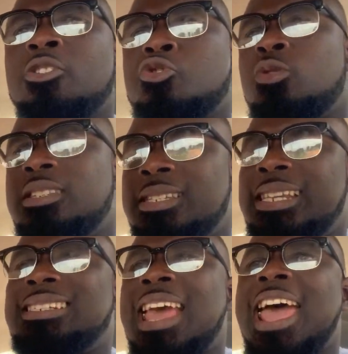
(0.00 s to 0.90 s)
should
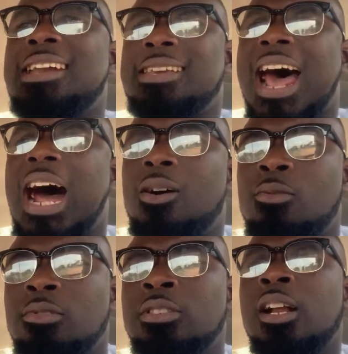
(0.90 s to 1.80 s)
sit her
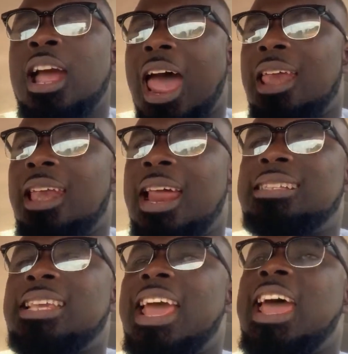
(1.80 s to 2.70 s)
down
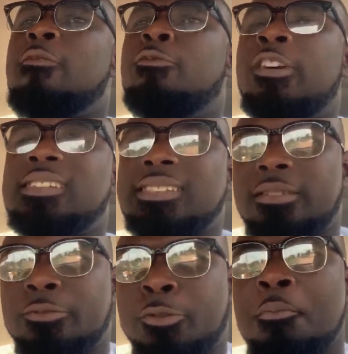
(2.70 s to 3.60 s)
and let her
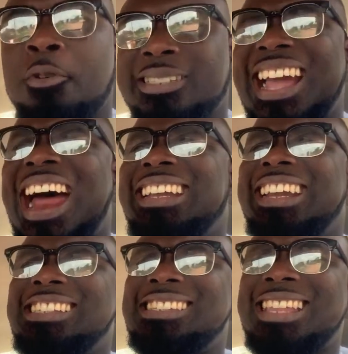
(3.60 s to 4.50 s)
first and foremost
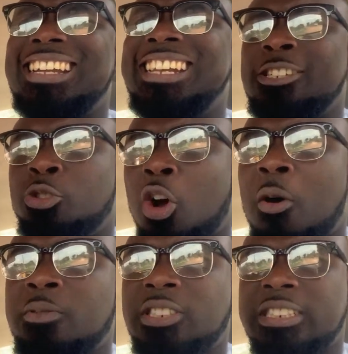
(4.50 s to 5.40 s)
understand the
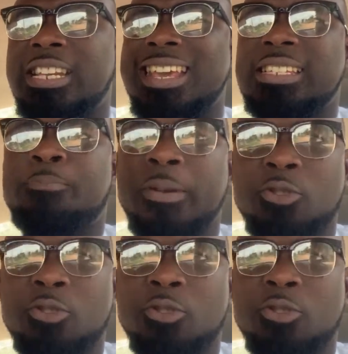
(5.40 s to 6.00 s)
job she is